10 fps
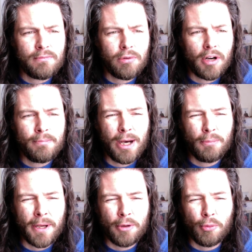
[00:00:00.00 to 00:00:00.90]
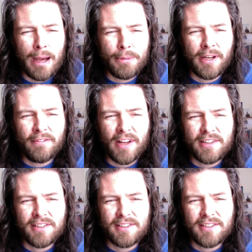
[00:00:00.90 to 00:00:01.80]
brought about by the rapid
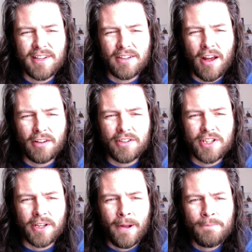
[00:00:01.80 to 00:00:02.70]
advances in technology,